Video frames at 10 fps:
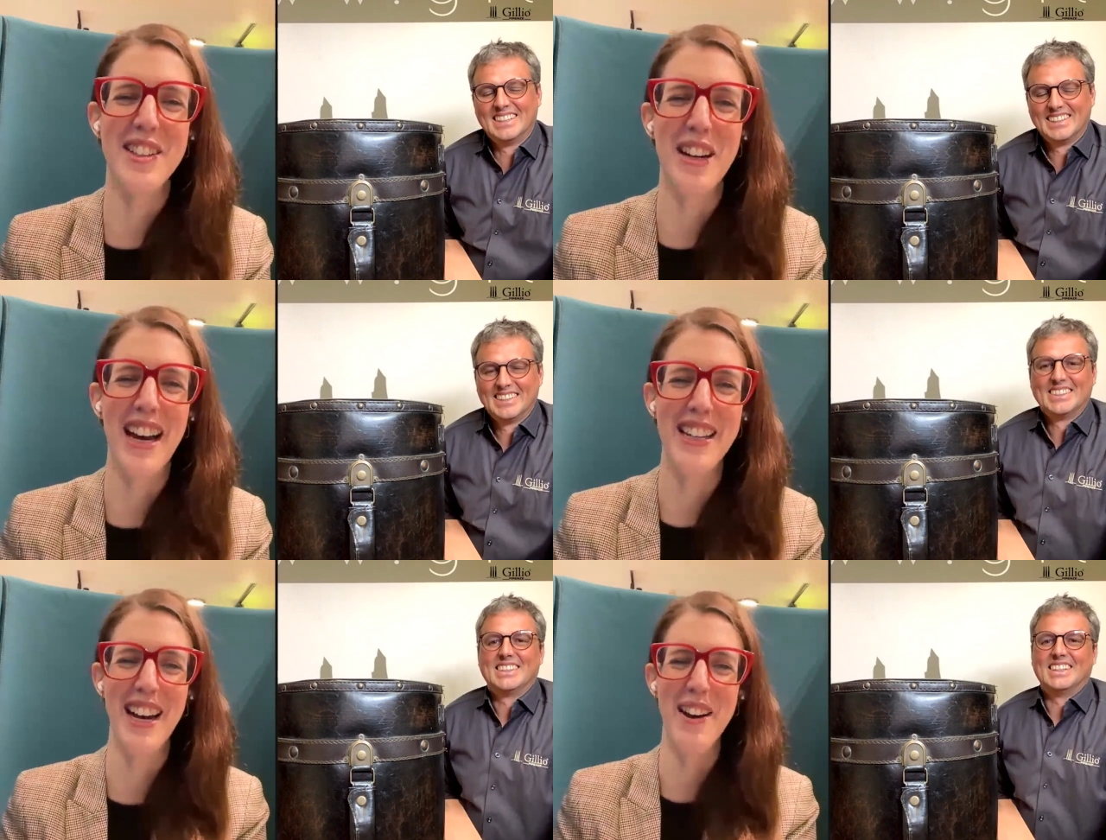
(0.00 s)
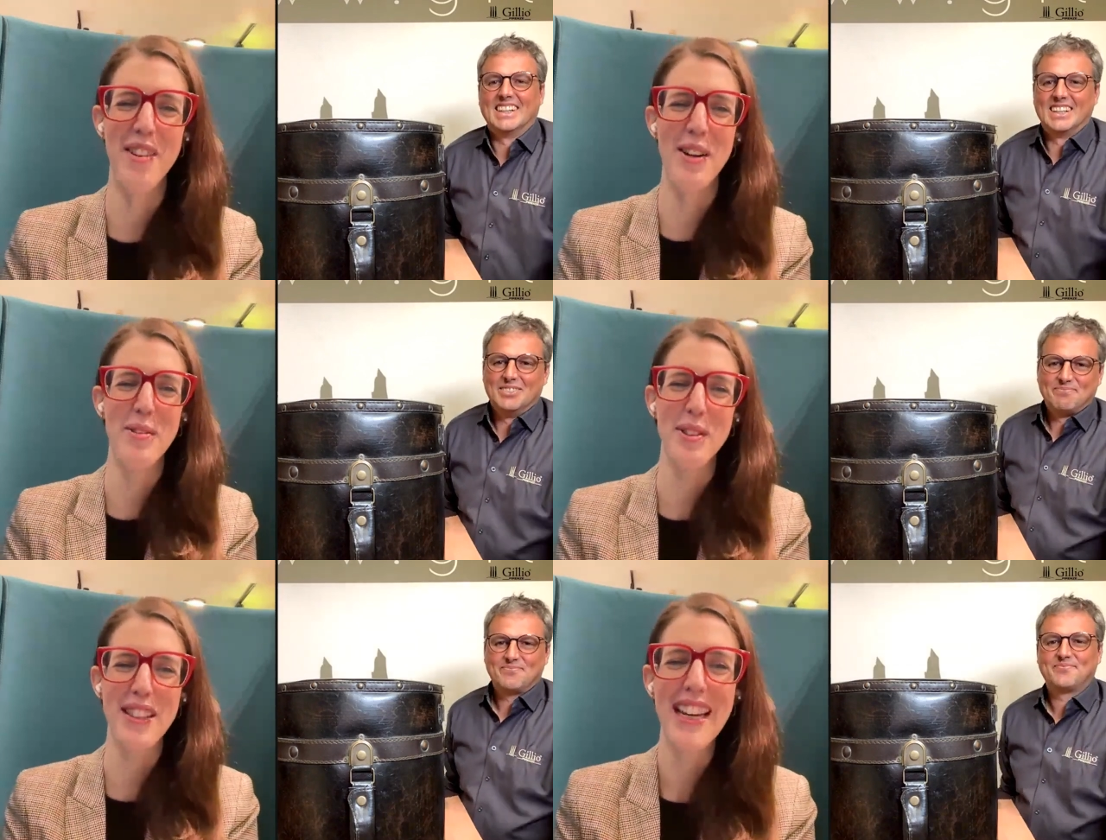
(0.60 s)
Speaker 1: that's kind of how I
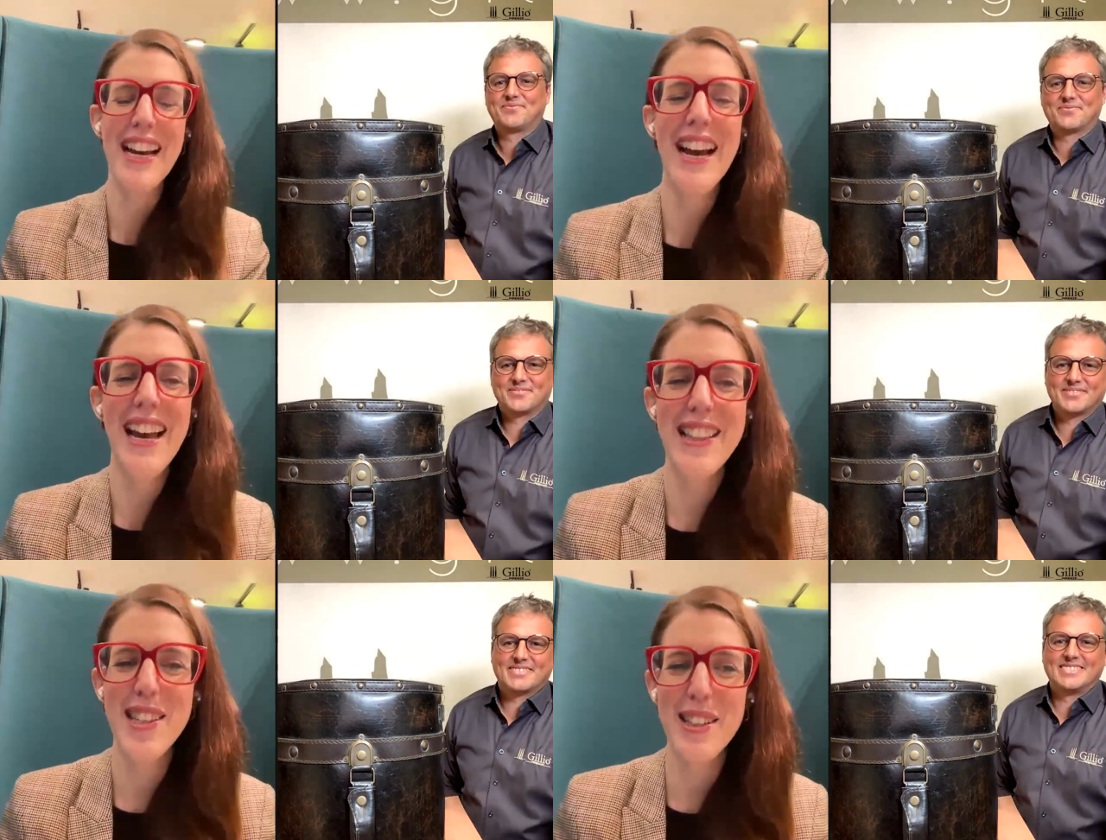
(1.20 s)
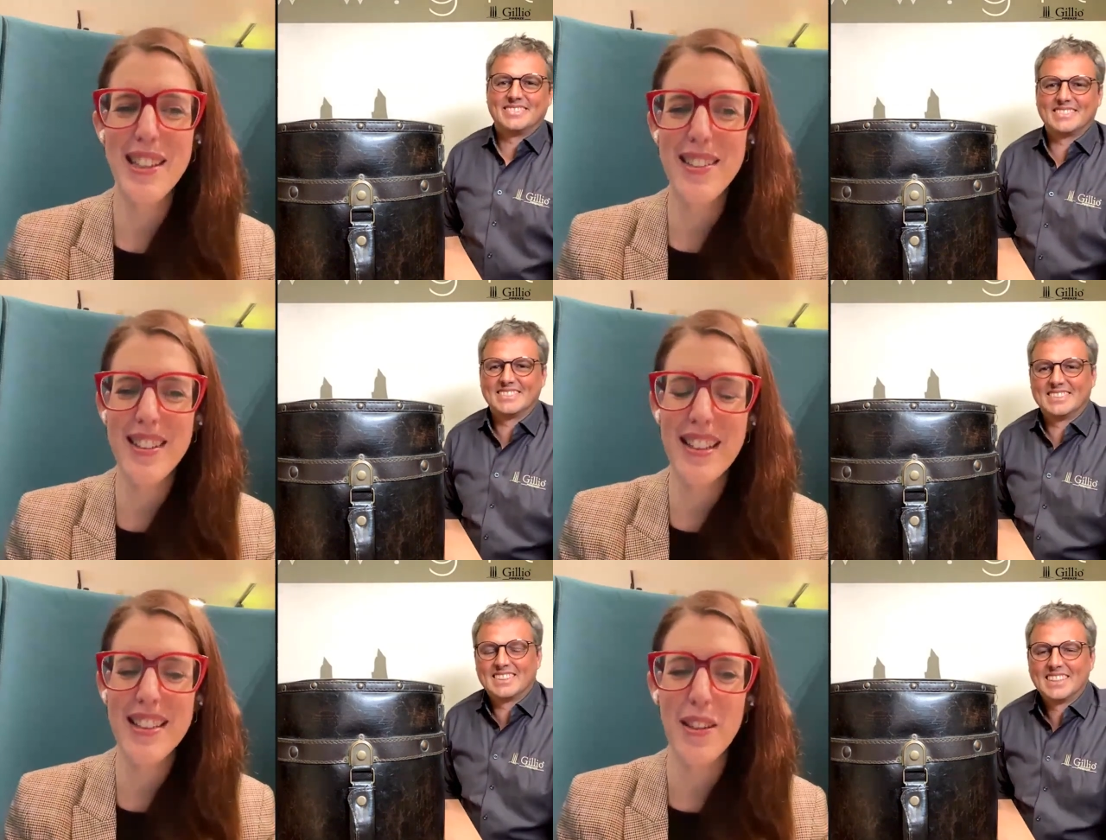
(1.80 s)
roll. Gillionaires,
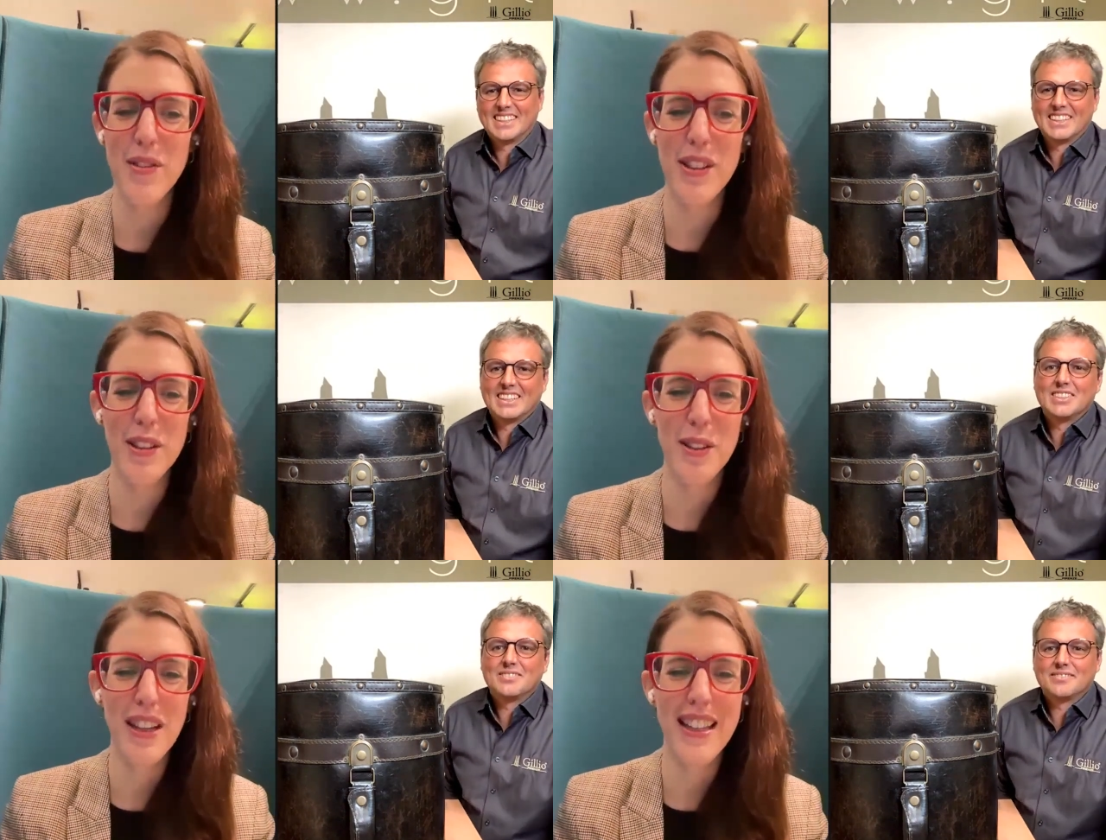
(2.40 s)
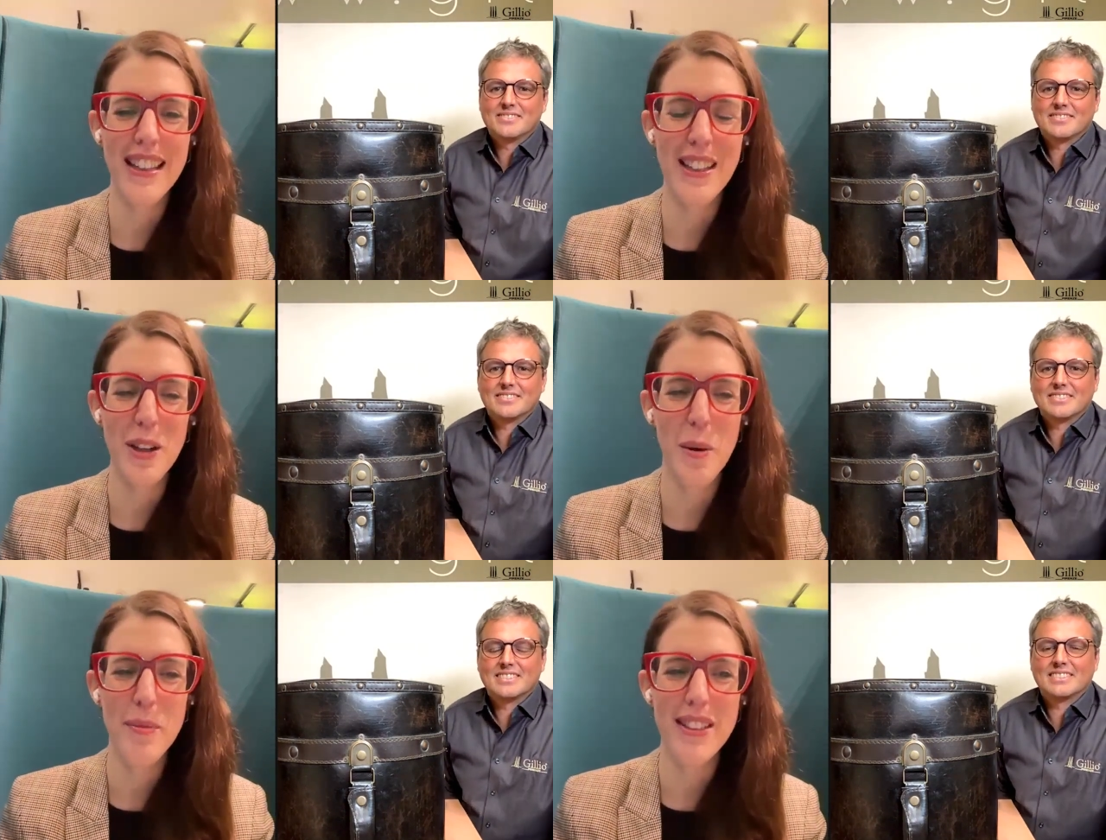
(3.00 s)
let's have a little look in the
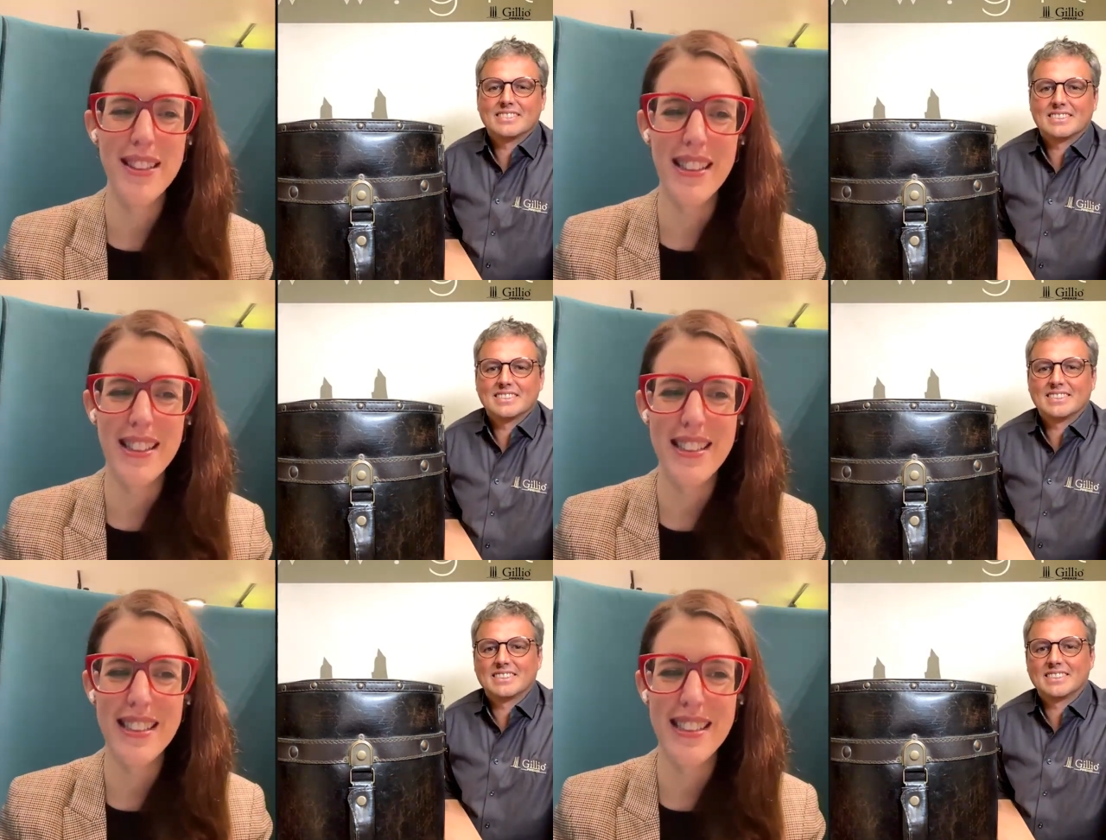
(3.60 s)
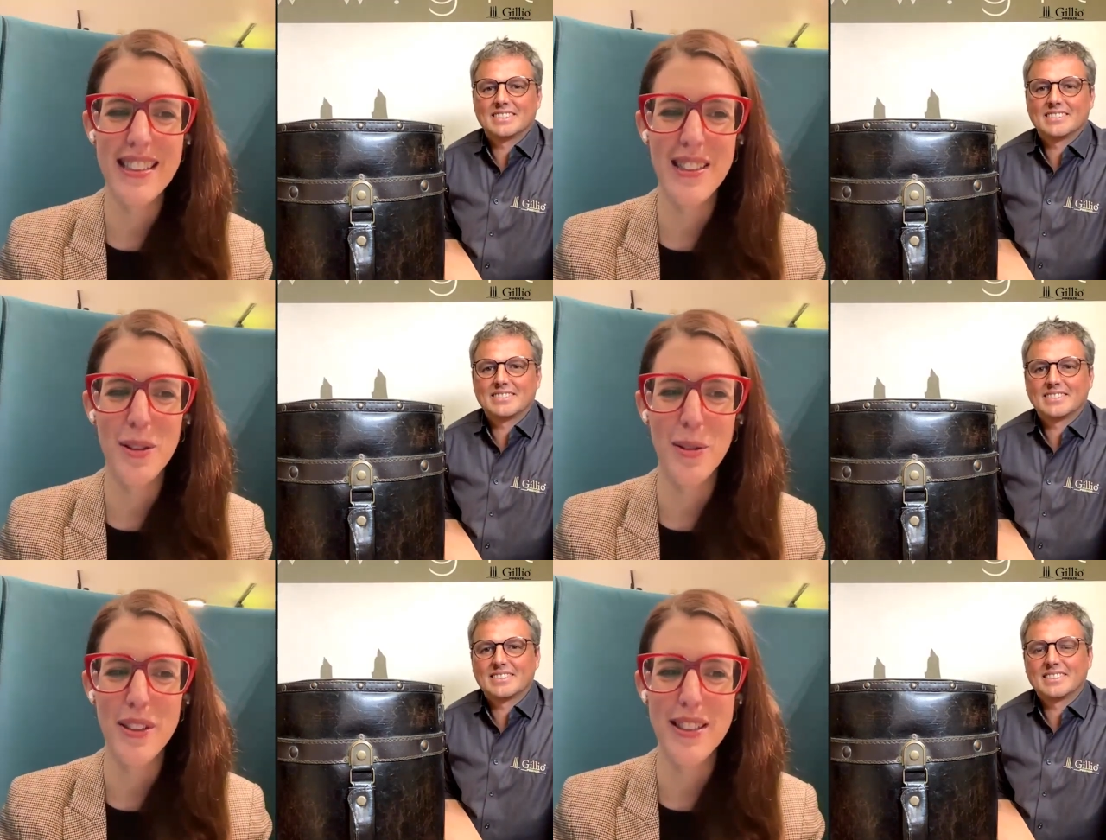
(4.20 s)
comments and see
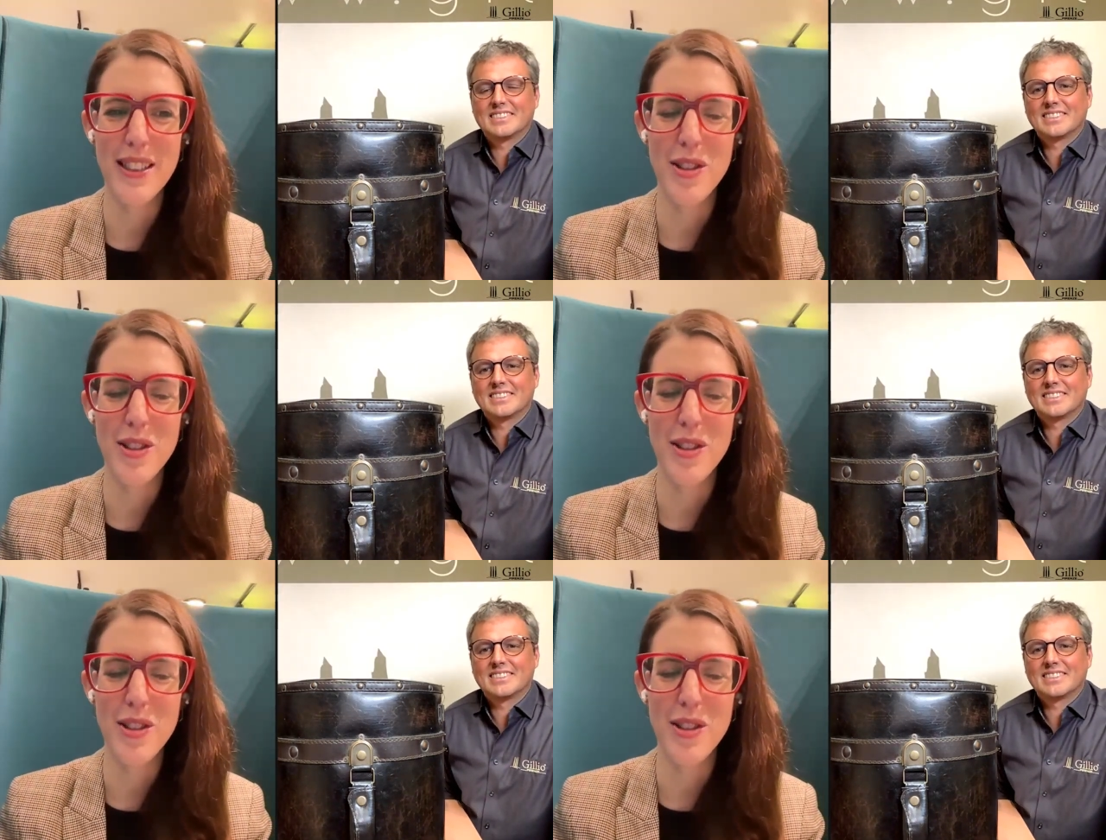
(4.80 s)
who is